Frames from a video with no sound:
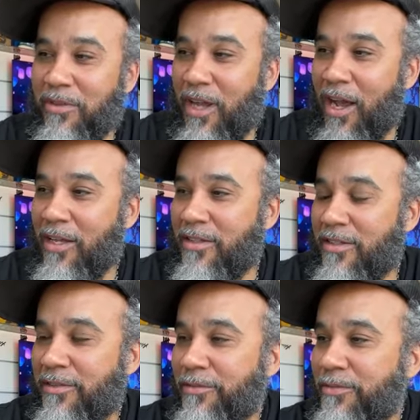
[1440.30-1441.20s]
nice,
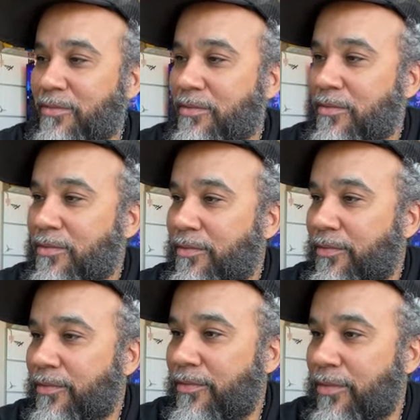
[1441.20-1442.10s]

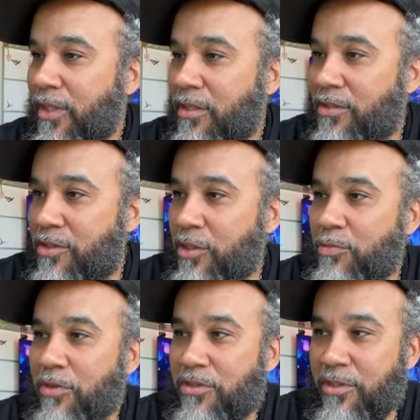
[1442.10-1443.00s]

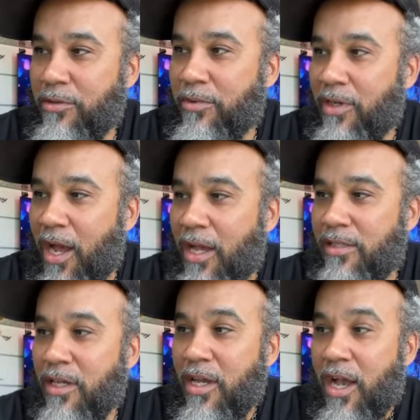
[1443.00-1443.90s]
super super
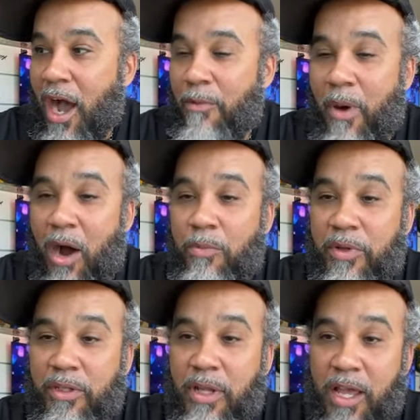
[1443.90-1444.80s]
nice. I'm
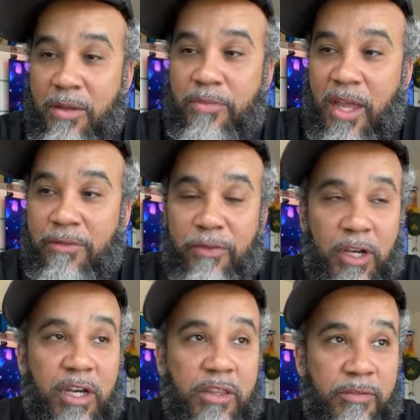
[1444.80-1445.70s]
hoping they they
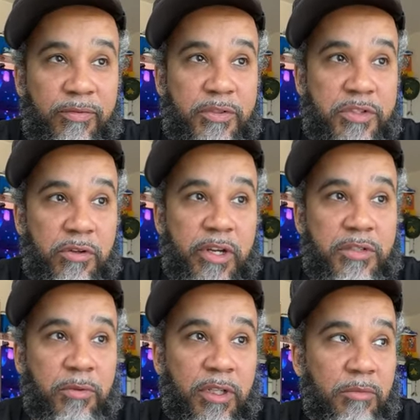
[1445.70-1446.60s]
flood the
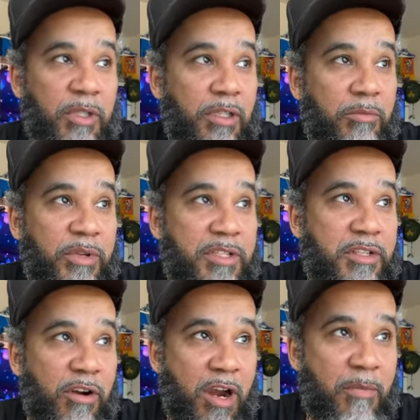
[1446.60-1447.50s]
streets with them a little bit
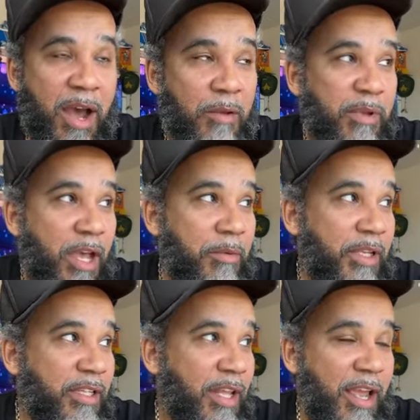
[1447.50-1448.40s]
so everybody be able to
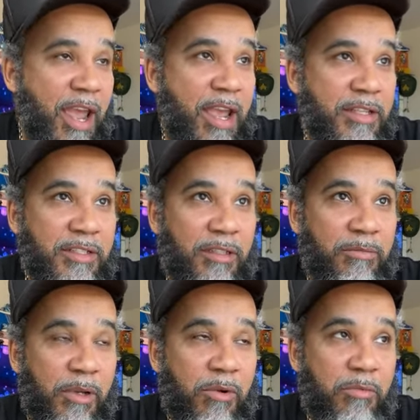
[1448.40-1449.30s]
get their hands
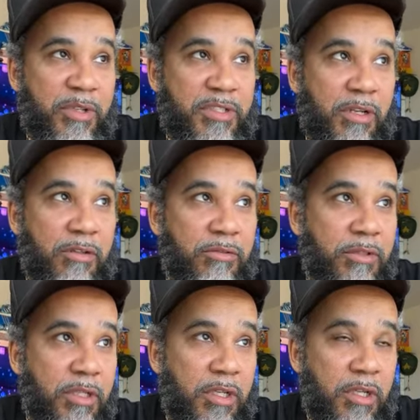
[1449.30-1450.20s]
on them. They won't be so
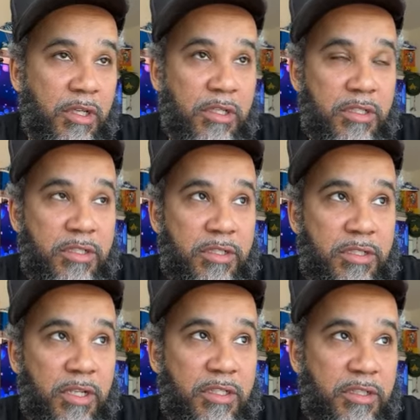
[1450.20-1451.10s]

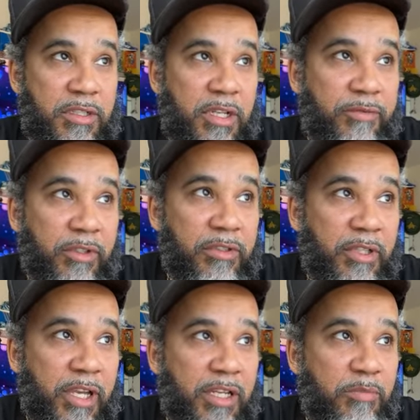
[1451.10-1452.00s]
such a difficult
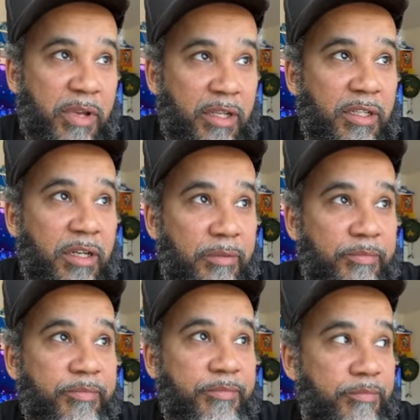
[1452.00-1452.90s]
thing to pick up
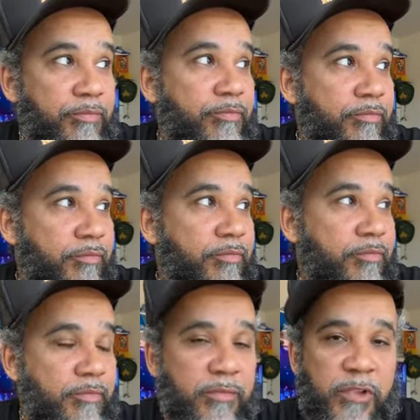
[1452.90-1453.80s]

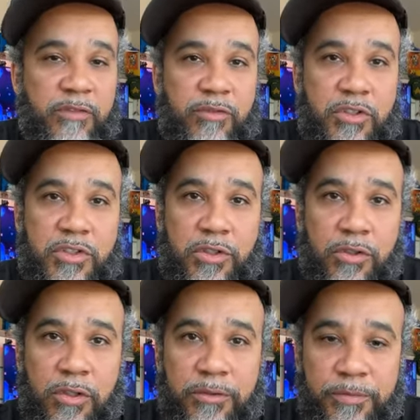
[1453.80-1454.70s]
for
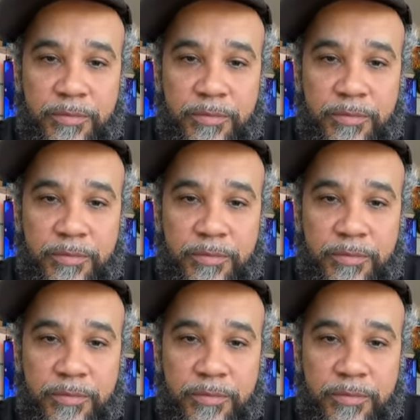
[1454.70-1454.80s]
sure.